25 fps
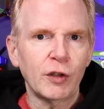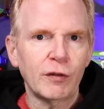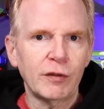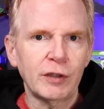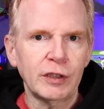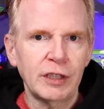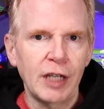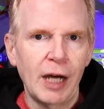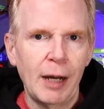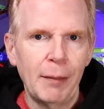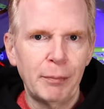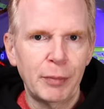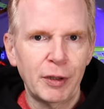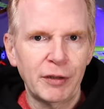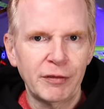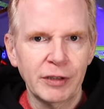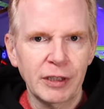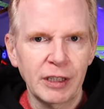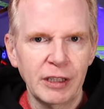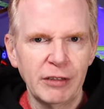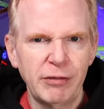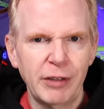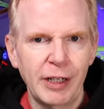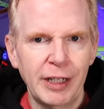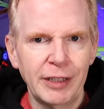over top
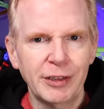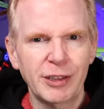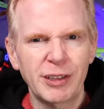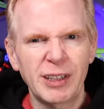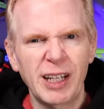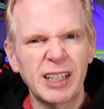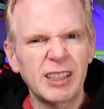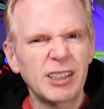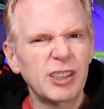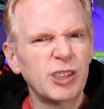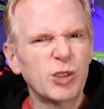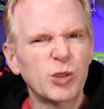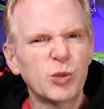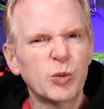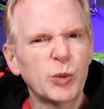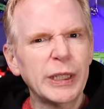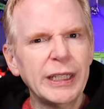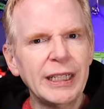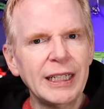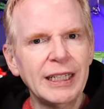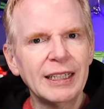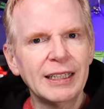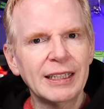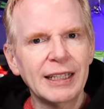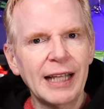perfectly fine they're like little
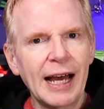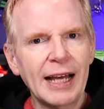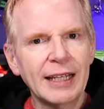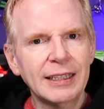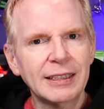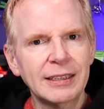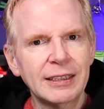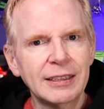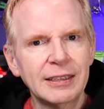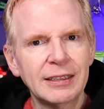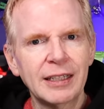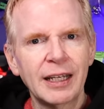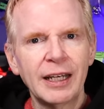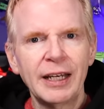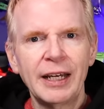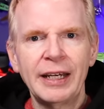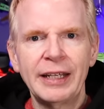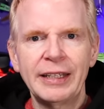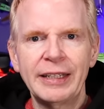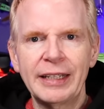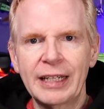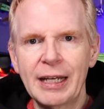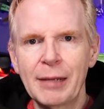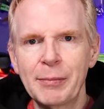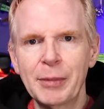reading glasses
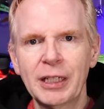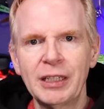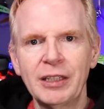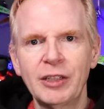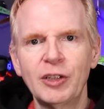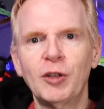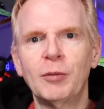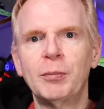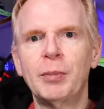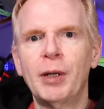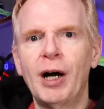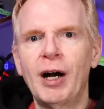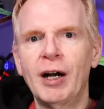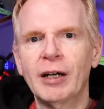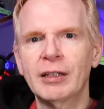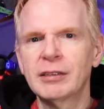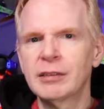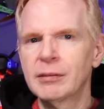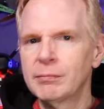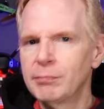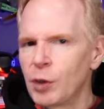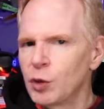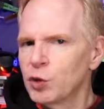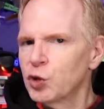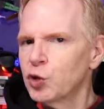they come in a little
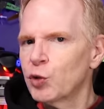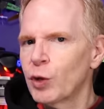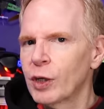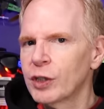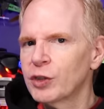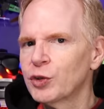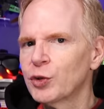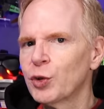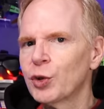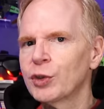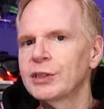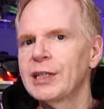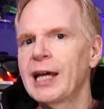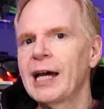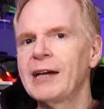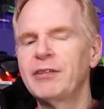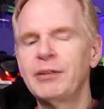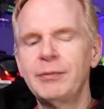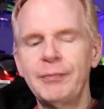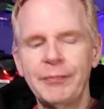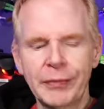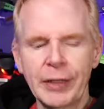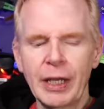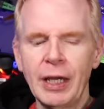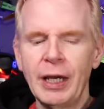box most drugstores have
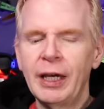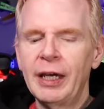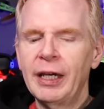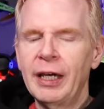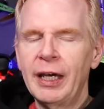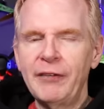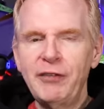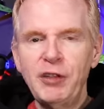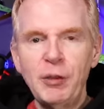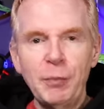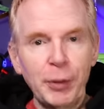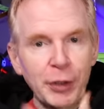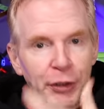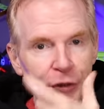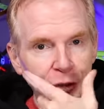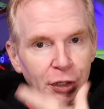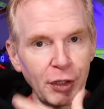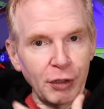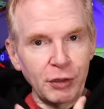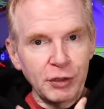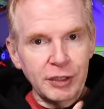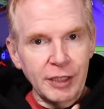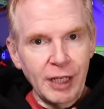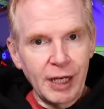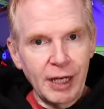them if you put
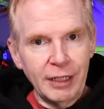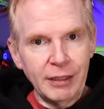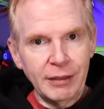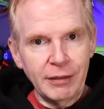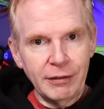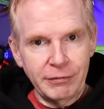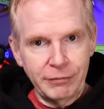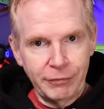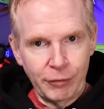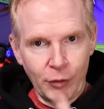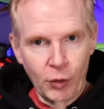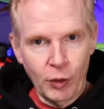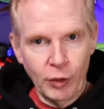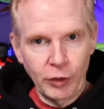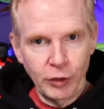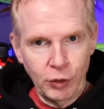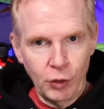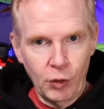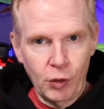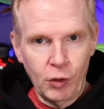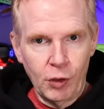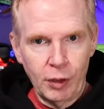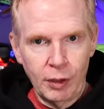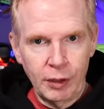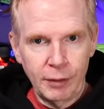those on for
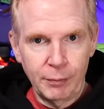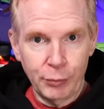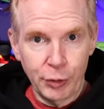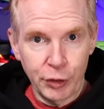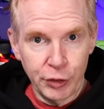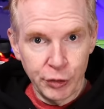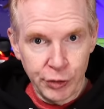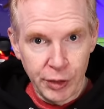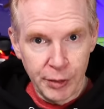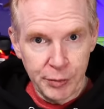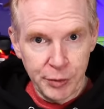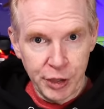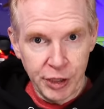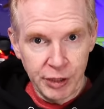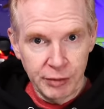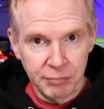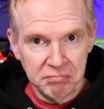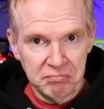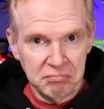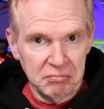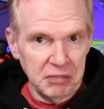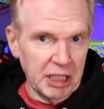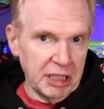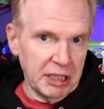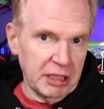your
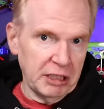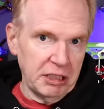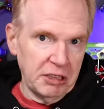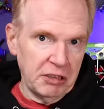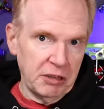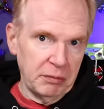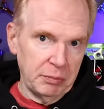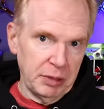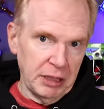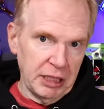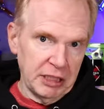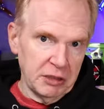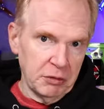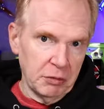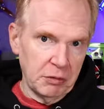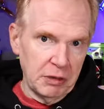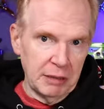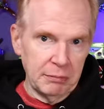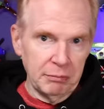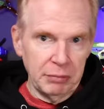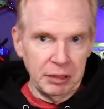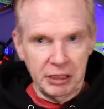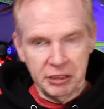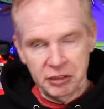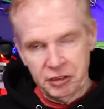prescription like you know plus
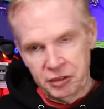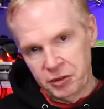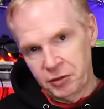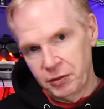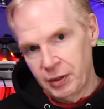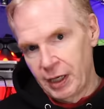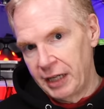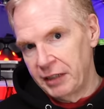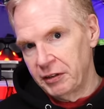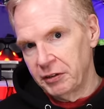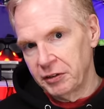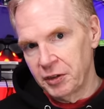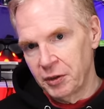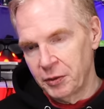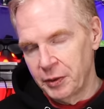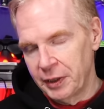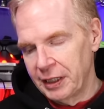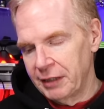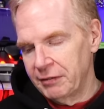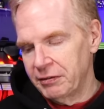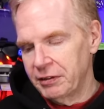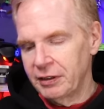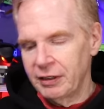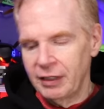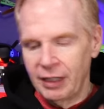one plus two i don't know
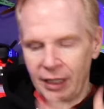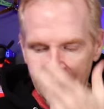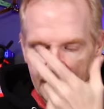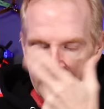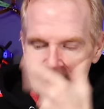whatever